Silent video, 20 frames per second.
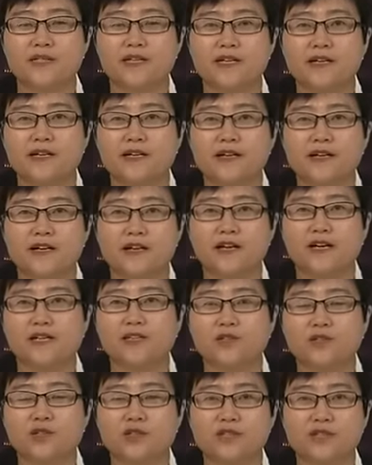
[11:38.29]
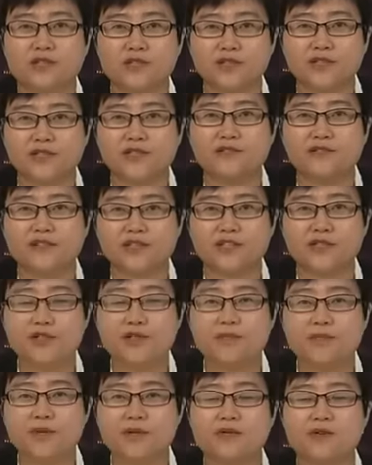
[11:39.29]
their 2020
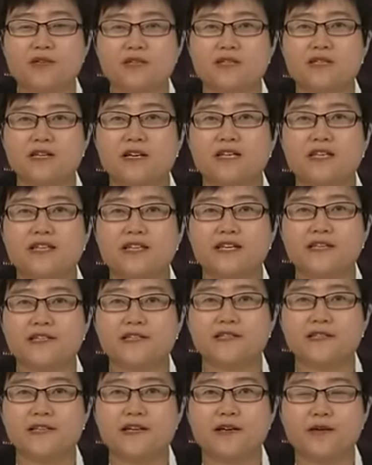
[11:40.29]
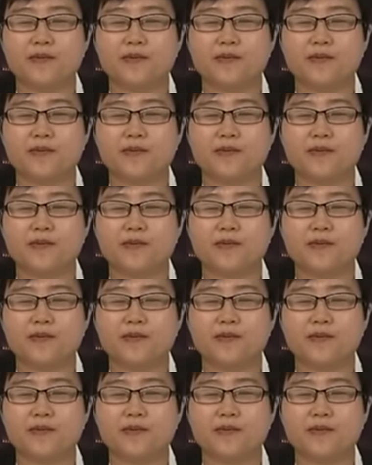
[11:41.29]
vision, because this